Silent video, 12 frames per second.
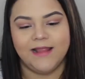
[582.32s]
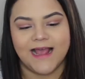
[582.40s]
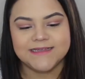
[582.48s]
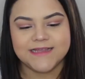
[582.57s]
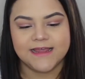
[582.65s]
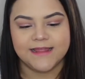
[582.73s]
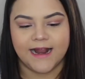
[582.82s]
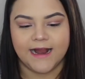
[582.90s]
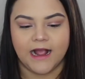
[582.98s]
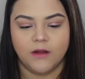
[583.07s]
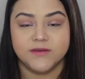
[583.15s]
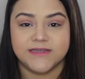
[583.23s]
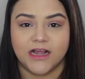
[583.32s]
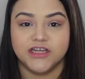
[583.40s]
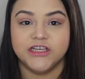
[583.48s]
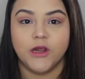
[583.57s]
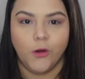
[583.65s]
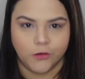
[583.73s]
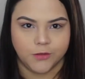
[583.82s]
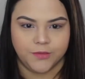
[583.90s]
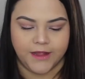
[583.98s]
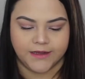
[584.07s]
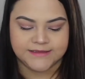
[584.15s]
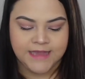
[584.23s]
the last thing that I got was actually
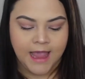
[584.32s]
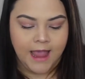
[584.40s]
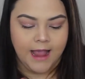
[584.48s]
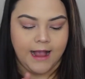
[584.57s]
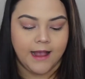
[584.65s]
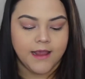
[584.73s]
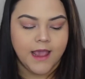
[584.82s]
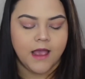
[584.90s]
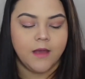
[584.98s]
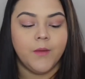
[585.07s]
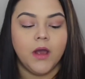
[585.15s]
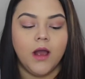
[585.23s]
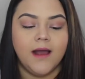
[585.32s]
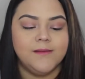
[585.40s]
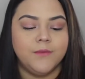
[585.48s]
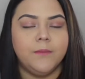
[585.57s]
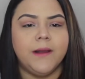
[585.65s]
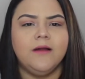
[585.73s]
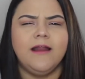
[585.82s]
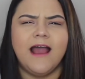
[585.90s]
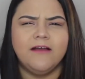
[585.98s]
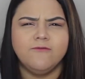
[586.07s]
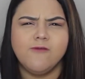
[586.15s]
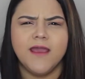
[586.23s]
Olaplex. I am about
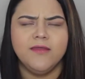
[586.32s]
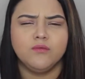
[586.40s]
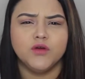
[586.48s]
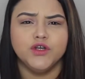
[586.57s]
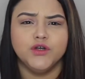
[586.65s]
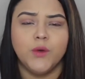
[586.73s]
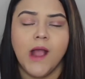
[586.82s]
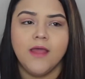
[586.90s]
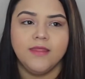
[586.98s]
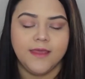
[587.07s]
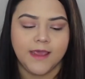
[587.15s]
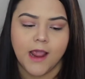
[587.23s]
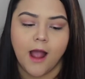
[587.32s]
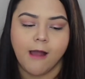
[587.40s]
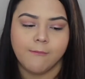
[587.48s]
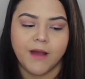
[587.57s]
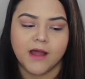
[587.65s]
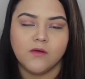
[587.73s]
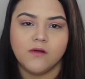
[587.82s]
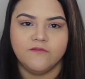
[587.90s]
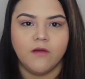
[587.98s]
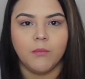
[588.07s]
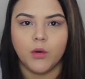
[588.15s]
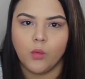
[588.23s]
halfway through the bottle
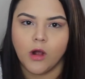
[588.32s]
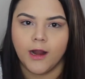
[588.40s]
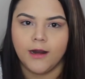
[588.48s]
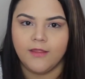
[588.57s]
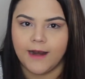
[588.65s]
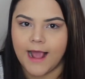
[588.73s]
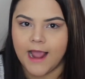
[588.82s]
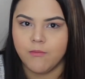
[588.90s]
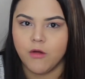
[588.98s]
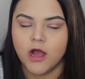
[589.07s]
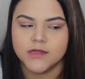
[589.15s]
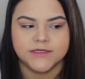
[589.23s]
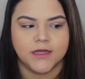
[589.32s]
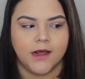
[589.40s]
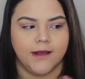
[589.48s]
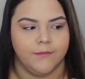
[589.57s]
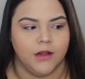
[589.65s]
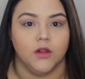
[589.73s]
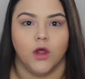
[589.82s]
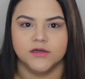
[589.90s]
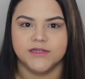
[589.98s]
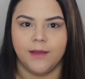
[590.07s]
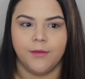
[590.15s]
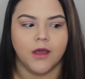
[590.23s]
of #1 that I bought a
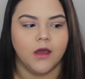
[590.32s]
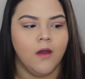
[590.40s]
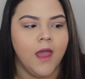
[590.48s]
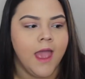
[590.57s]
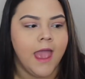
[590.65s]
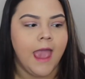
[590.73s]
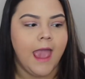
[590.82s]
long time ago,